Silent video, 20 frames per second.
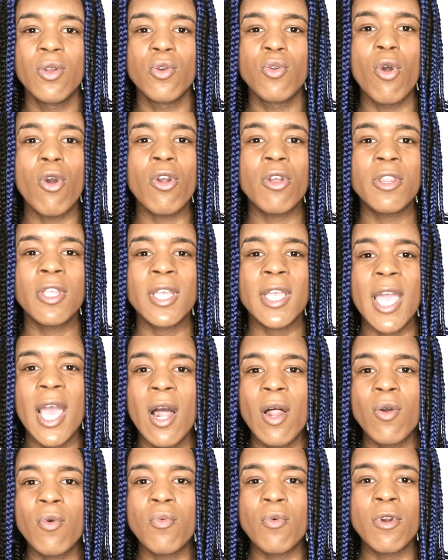Northern
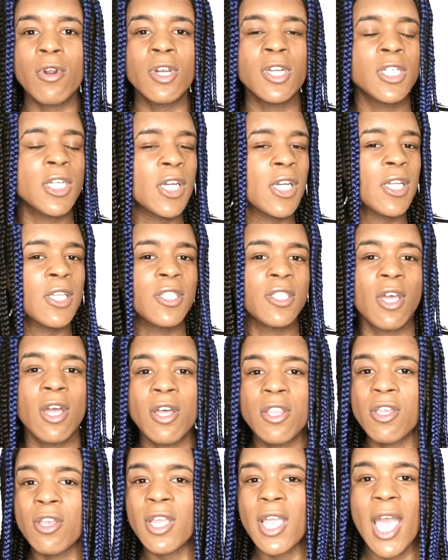California,
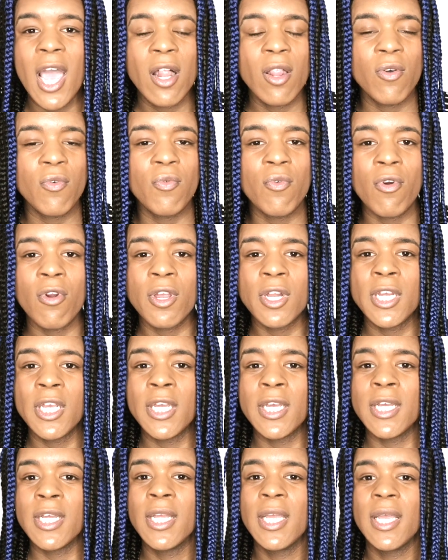Southern
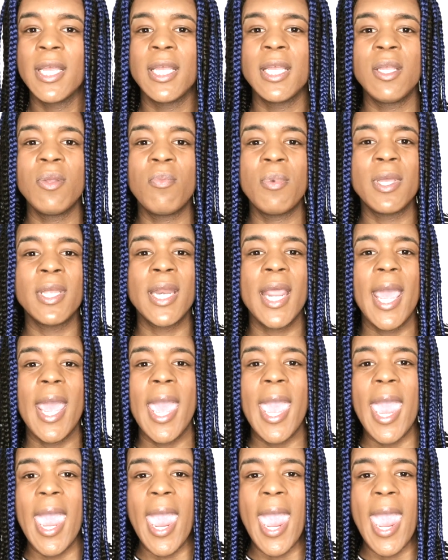California, he's been